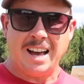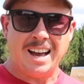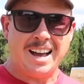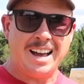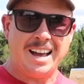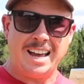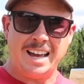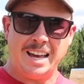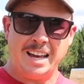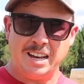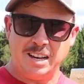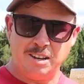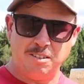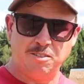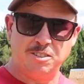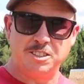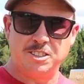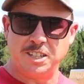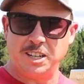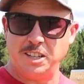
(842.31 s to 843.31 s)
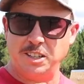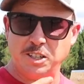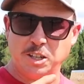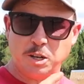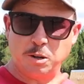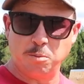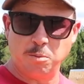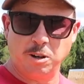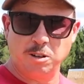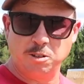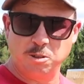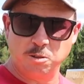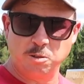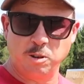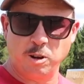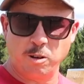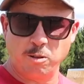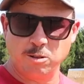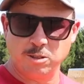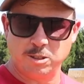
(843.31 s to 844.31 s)
I have seen the commercial
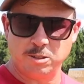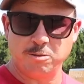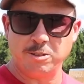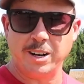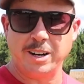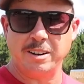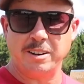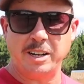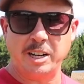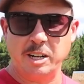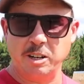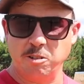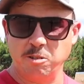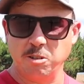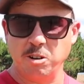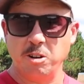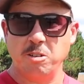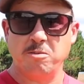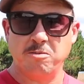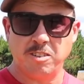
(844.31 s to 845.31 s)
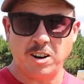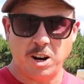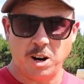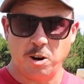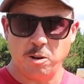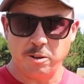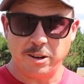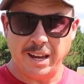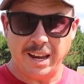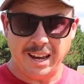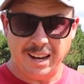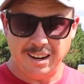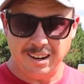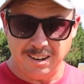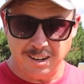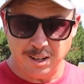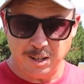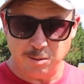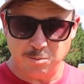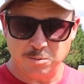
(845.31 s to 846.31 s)
growers around here grow fall
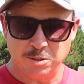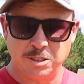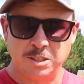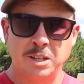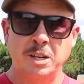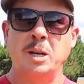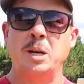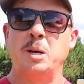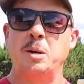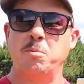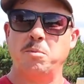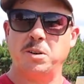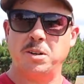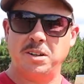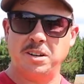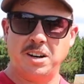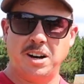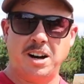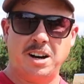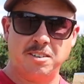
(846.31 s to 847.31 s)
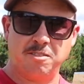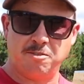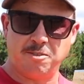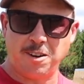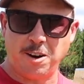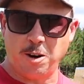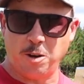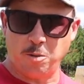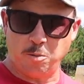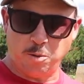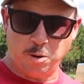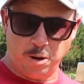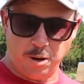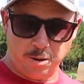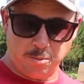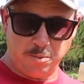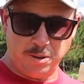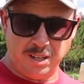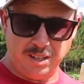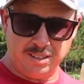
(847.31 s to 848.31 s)
cantaloupes, but not fall
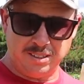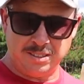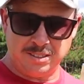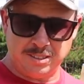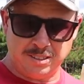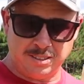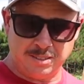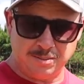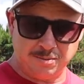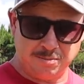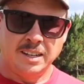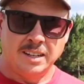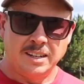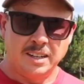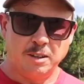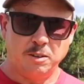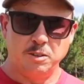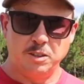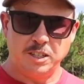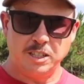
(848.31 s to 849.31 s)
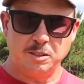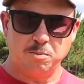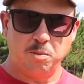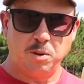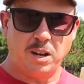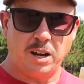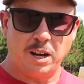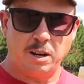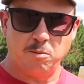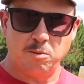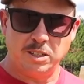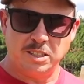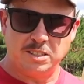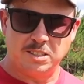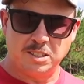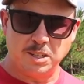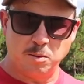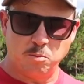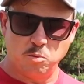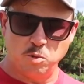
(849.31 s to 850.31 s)
watermelons. Now in this plot, we
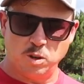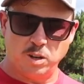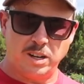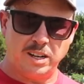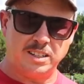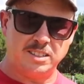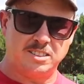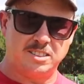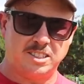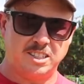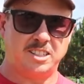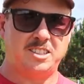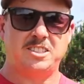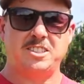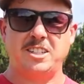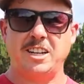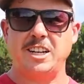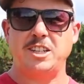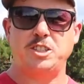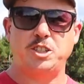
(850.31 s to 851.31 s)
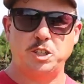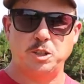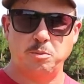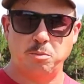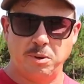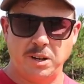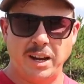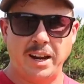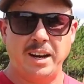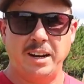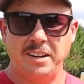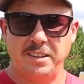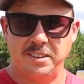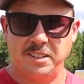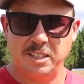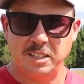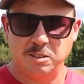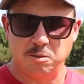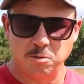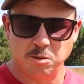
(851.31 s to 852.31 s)
somewhat succession planted
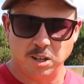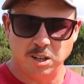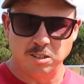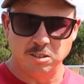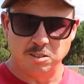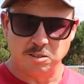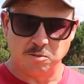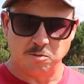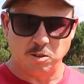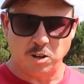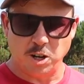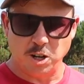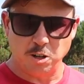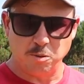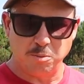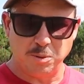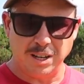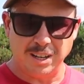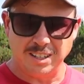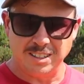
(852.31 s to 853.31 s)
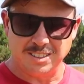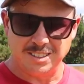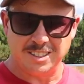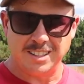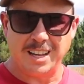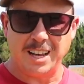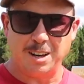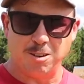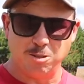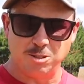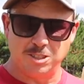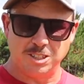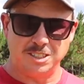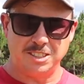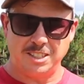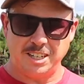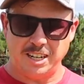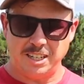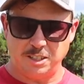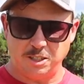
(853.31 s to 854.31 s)
these rows of watermelons and that was
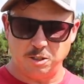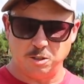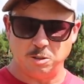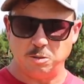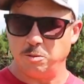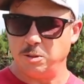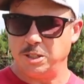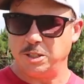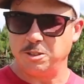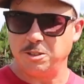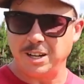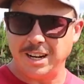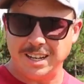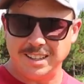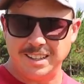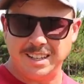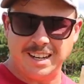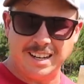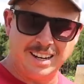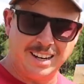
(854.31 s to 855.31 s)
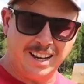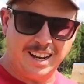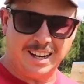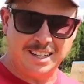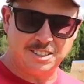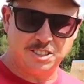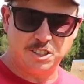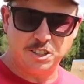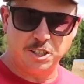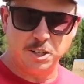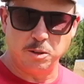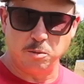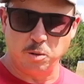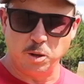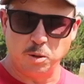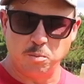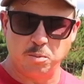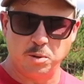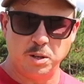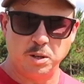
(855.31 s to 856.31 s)
intentional. We tried that last year, it
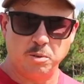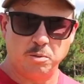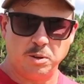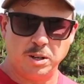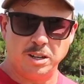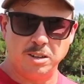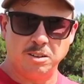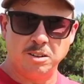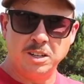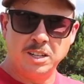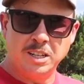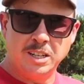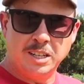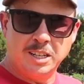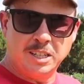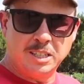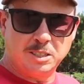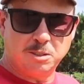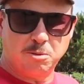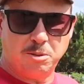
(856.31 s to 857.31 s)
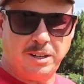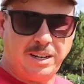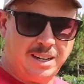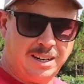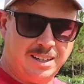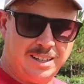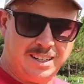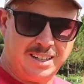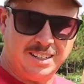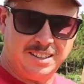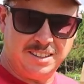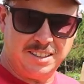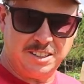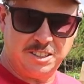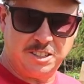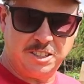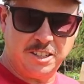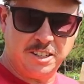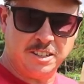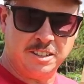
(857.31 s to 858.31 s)
worked pretty well. So we did it again
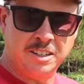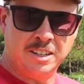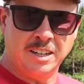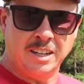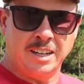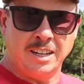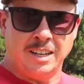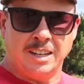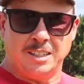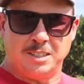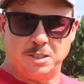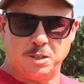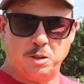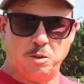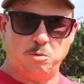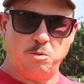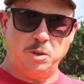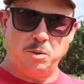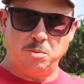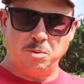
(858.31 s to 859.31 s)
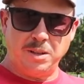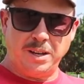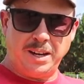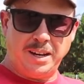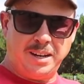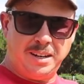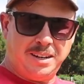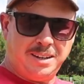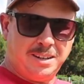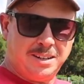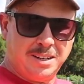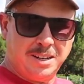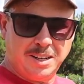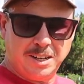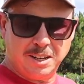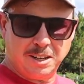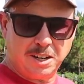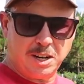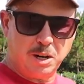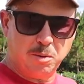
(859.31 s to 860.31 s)
this year. So we planted
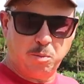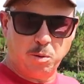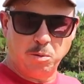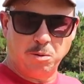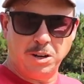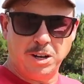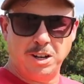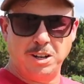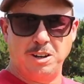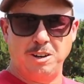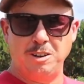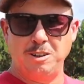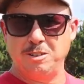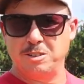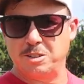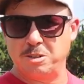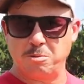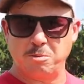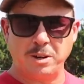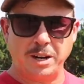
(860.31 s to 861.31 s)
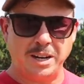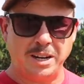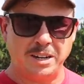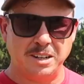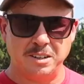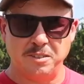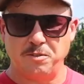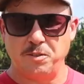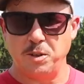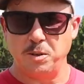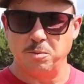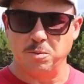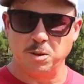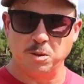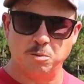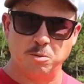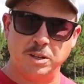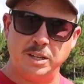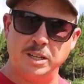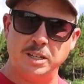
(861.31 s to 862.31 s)
a couple rows, waited a few
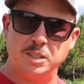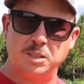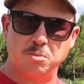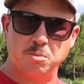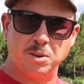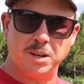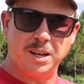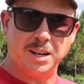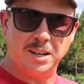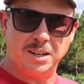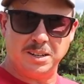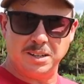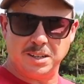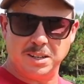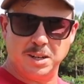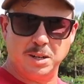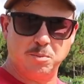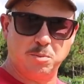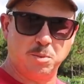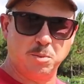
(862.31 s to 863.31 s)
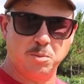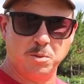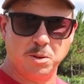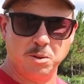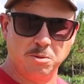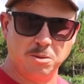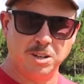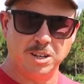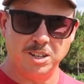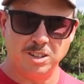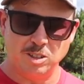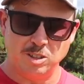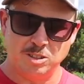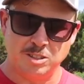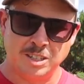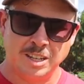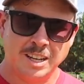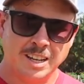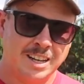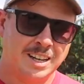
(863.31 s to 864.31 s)
more weeks, planted a couple more
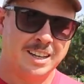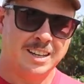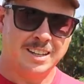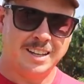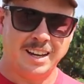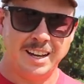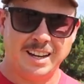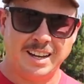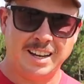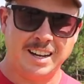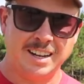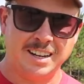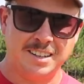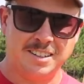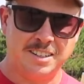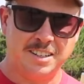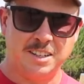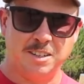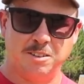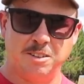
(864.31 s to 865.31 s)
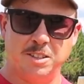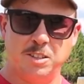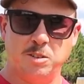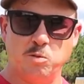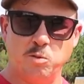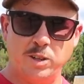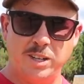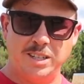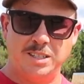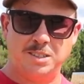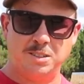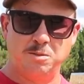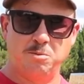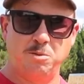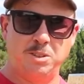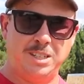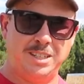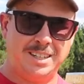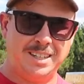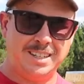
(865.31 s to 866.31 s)
rows, that kind of deal. And the reason
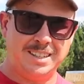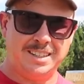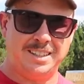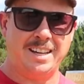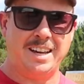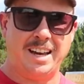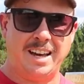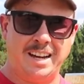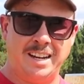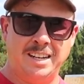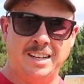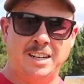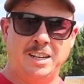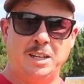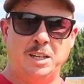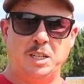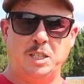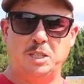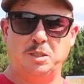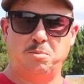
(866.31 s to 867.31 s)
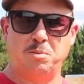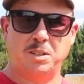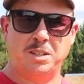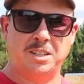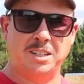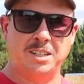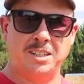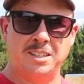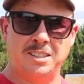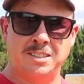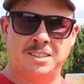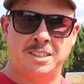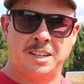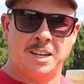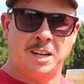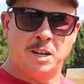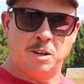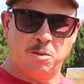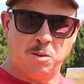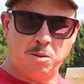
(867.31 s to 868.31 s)
we did that is because
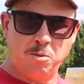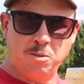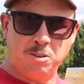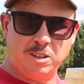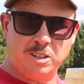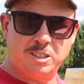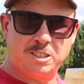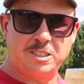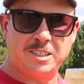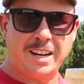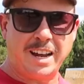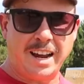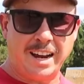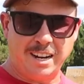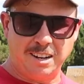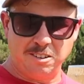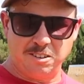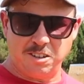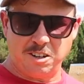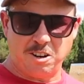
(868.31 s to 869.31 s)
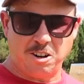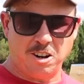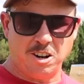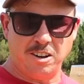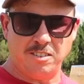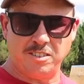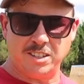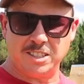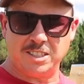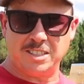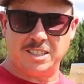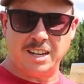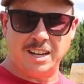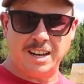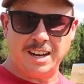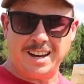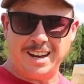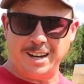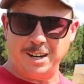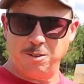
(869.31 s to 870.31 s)
we want to stagger the harvest.
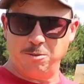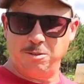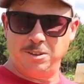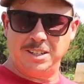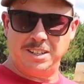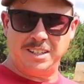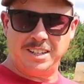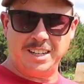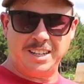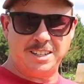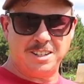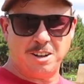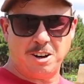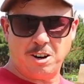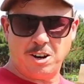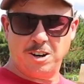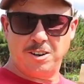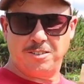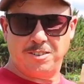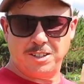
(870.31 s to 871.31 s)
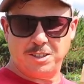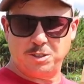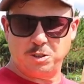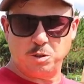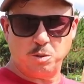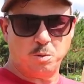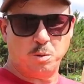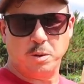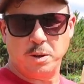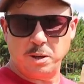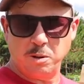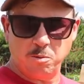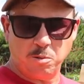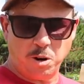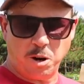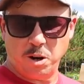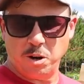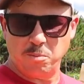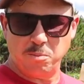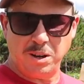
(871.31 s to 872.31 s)
I don't really need to harvest 20
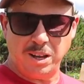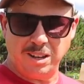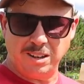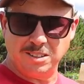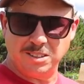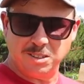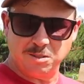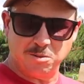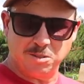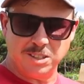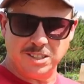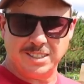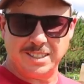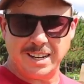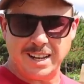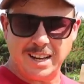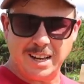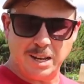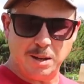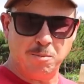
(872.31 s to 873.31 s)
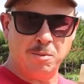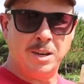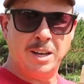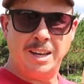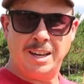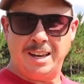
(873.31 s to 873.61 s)
watermelons at one time.